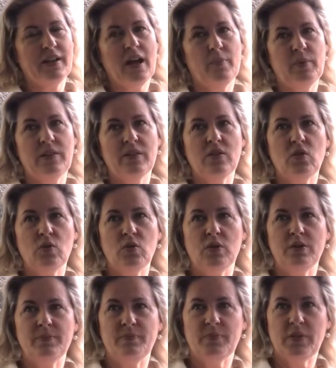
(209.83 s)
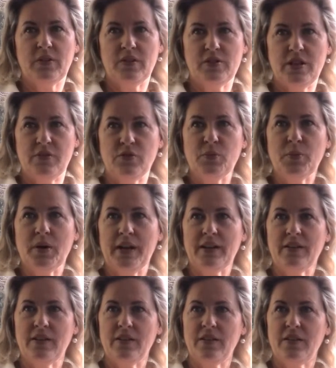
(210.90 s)
come in the door to general
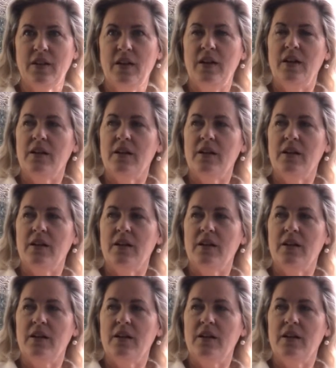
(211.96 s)
practice.